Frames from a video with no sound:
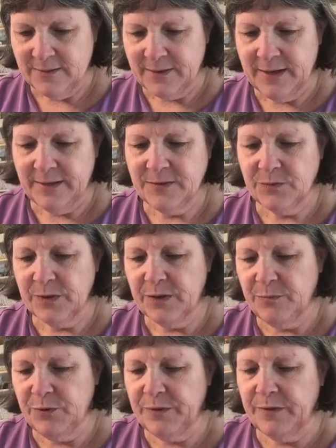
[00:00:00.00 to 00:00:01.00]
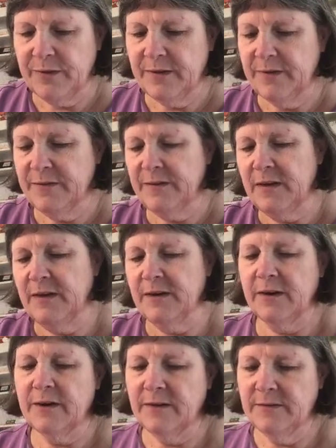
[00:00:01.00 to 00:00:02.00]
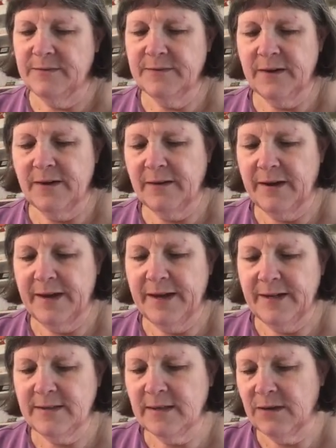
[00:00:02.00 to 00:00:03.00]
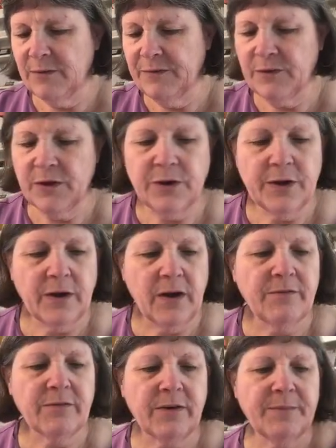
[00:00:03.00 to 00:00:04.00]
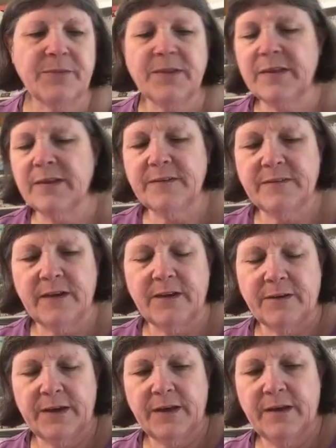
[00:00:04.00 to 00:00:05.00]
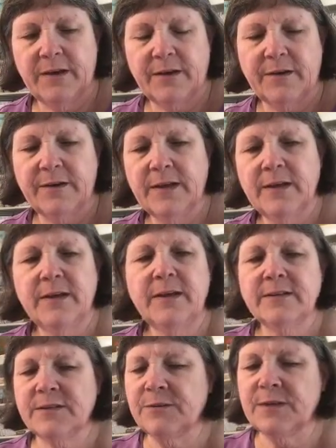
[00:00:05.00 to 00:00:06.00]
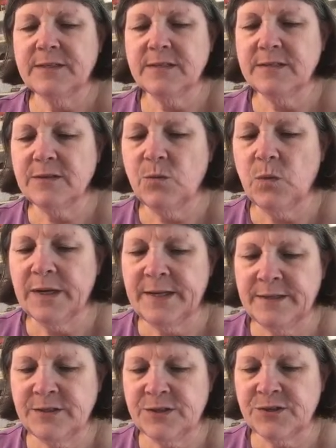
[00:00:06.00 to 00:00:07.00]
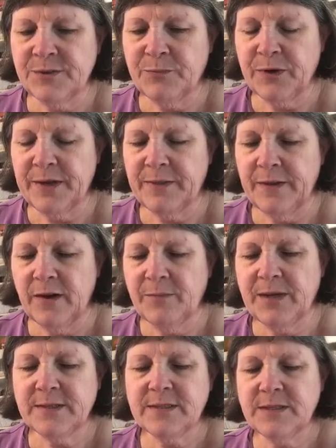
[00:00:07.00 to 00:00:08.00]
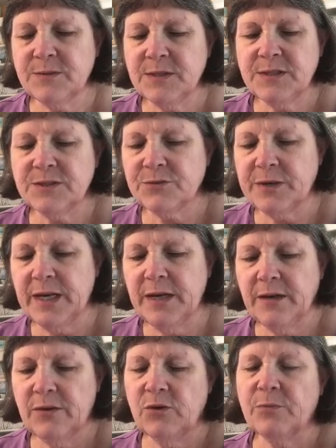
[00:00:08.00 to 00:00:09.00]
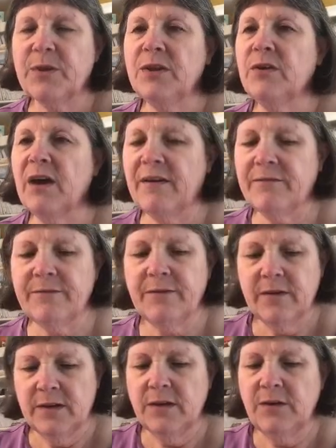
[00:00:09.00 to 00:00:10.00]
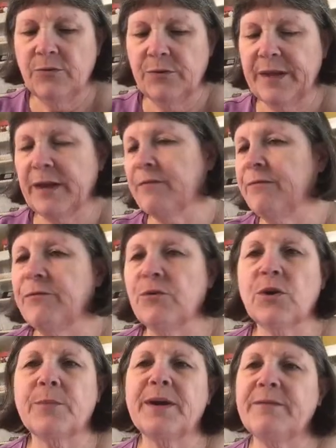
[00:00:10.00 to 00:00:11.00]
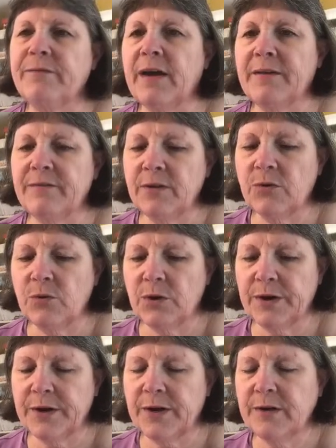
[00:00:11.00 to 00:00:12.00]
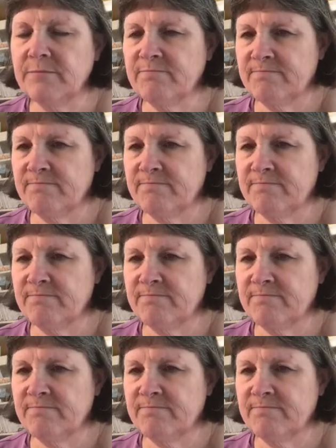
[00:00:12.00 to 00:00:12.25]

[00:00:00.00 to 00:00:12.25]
Okay, so we're going to put this here. All right, now we're going to cover up this area here. So this is a 1 inch strip right there, because this was 3 and normally you have, you know, like a 4 by 5 1/4.